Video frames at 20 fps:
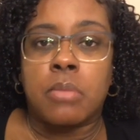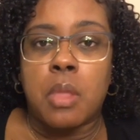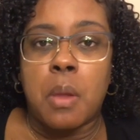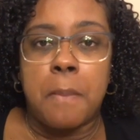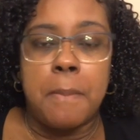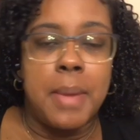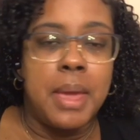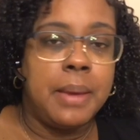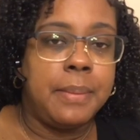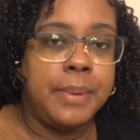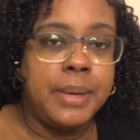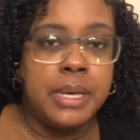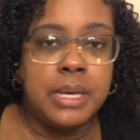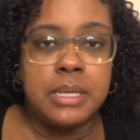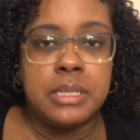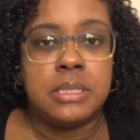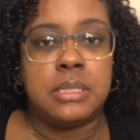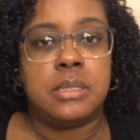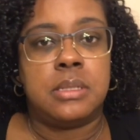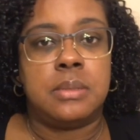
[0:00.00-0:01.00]
maybe
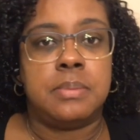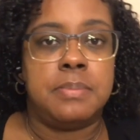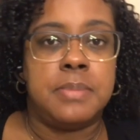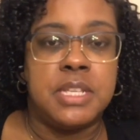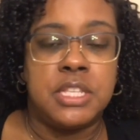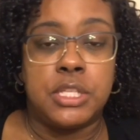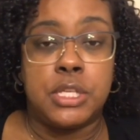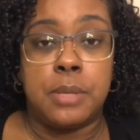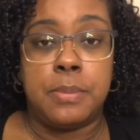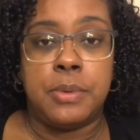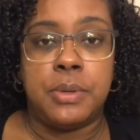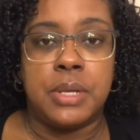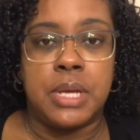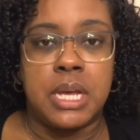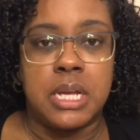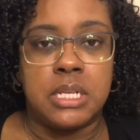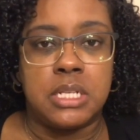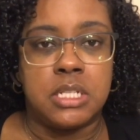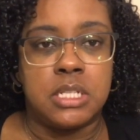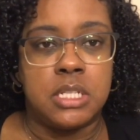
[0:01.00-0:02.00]
it's
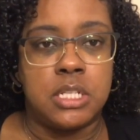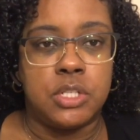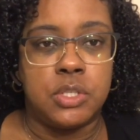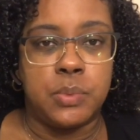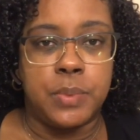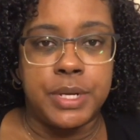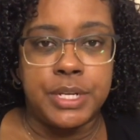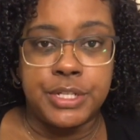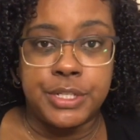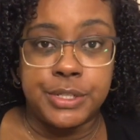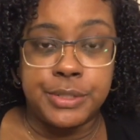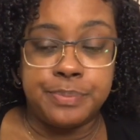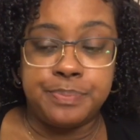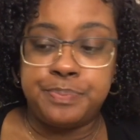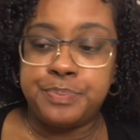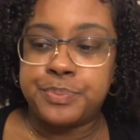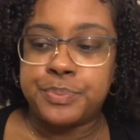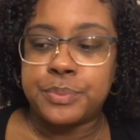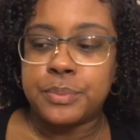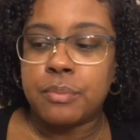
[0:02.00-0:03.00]
miscommunication situation.
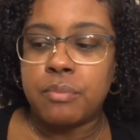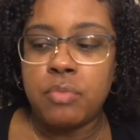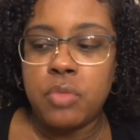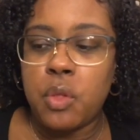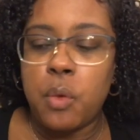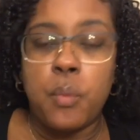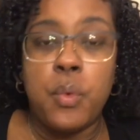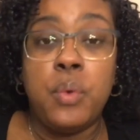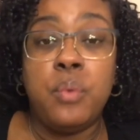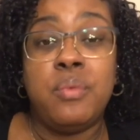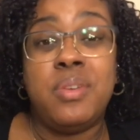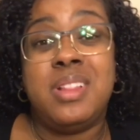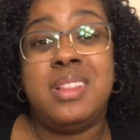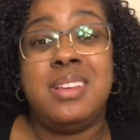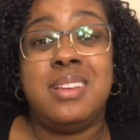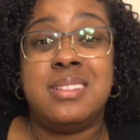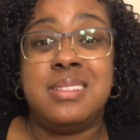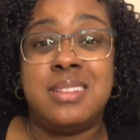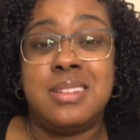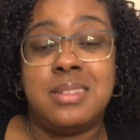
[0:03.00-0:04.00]
When really
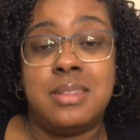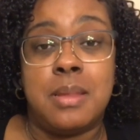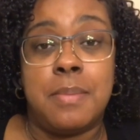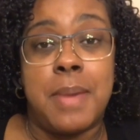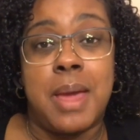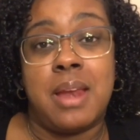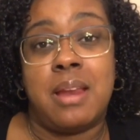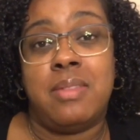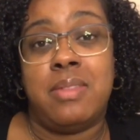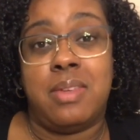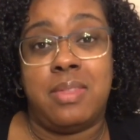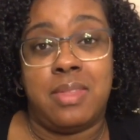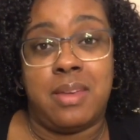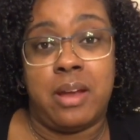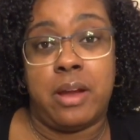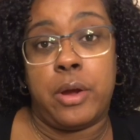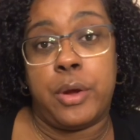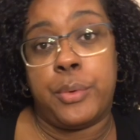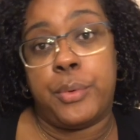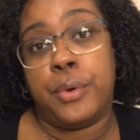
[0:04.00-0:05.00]
it's just the matter that
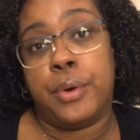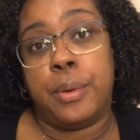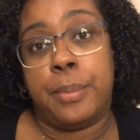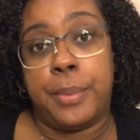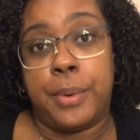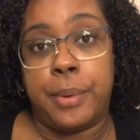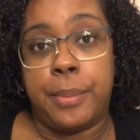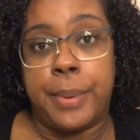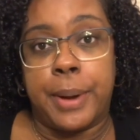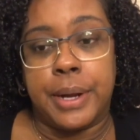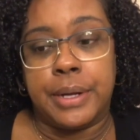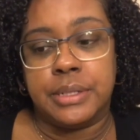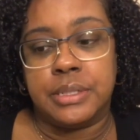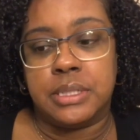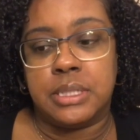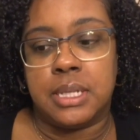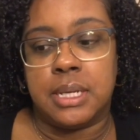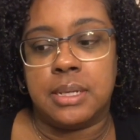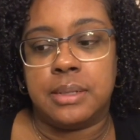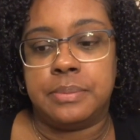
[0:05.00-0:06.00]
they're a horrible
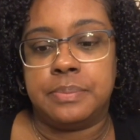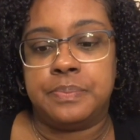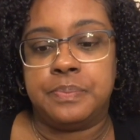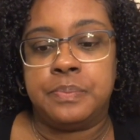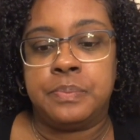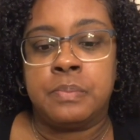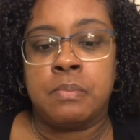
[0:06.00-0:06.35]
person.